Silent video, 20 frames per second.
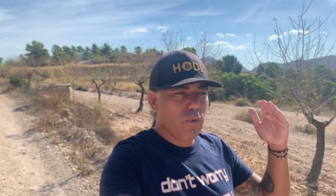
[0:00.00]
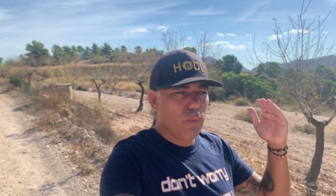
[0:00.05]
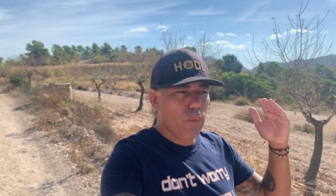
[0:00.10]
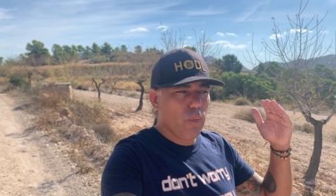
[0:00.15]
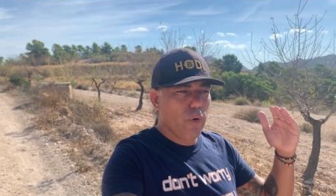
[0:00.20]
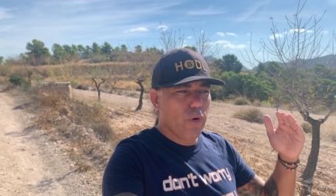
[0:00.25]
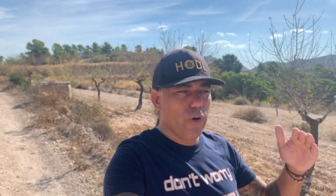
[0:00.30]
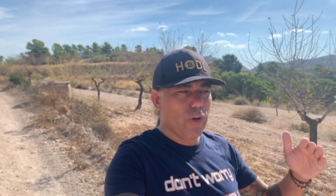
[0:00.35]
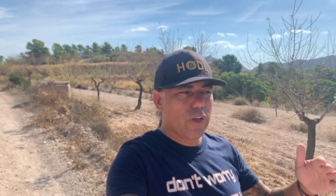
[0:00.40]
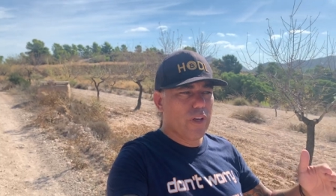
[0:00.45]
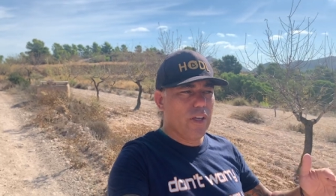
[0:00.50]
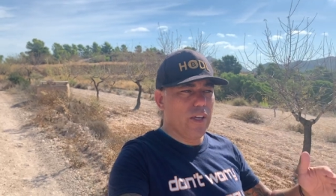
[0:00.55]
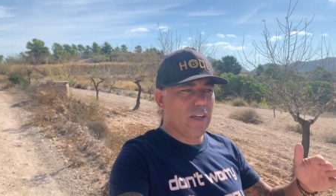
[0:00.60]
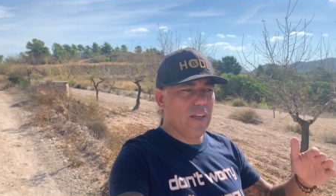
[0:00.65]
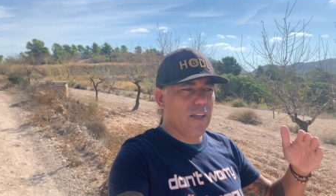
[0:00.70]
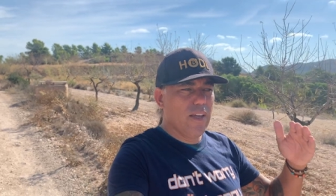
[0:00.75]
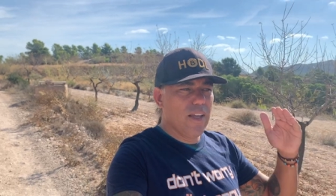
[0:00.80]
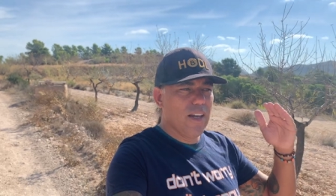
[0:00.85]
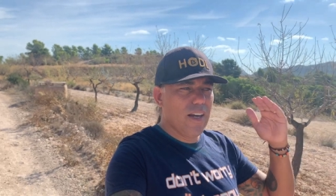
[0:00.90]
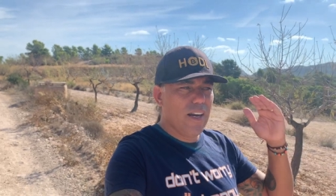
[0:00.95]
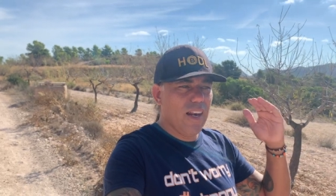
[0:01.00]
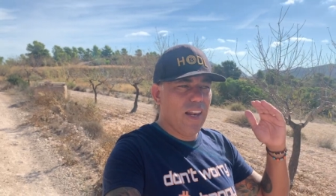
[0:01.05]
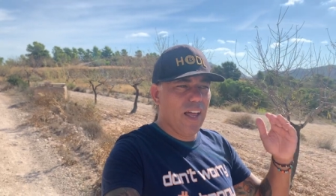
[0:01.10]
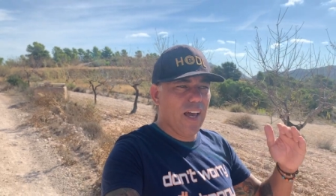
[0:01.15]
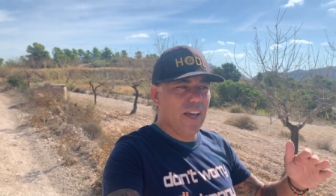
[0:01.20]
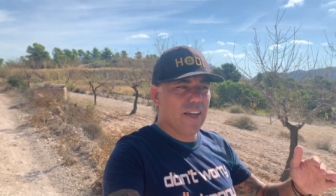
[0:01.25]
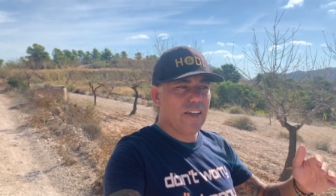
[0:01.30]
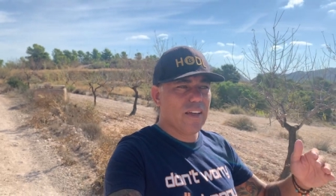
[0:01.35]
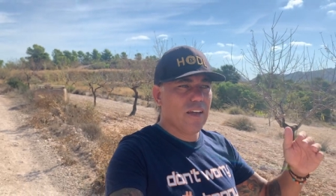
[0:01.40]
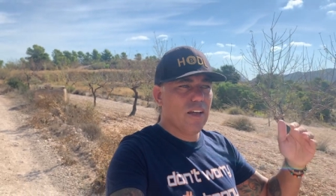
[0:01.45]
working
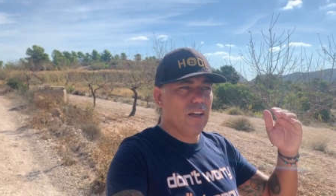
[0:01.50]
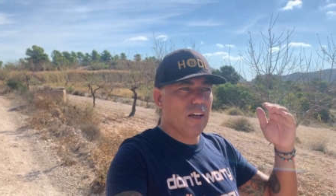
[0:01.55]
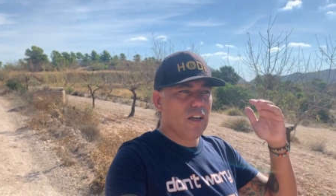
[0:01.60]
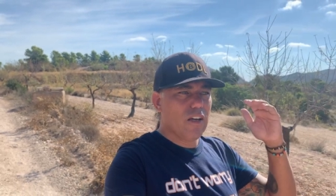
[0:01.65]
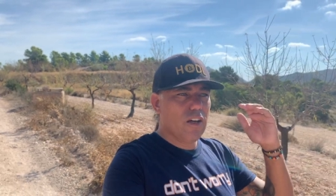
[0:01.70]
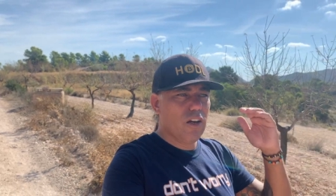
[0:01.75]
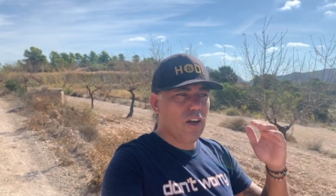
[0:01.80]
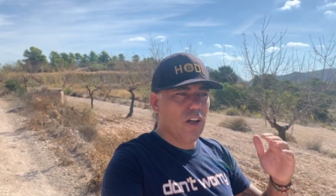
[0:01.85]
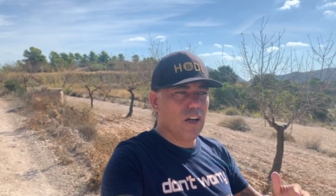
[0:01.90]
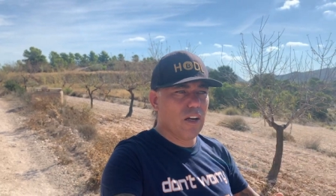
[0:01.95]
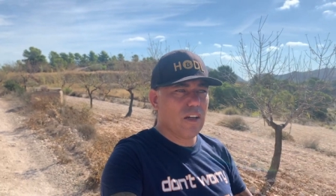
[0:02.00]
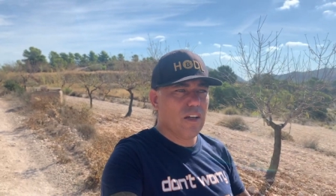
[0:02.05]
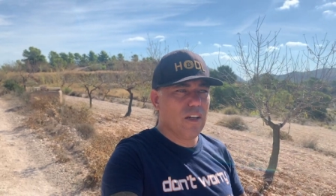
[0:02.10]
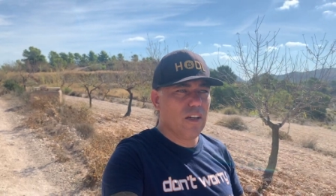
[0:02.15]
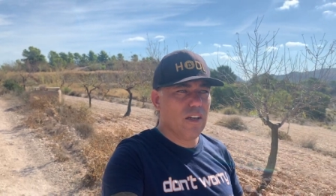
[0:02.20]
like a clock.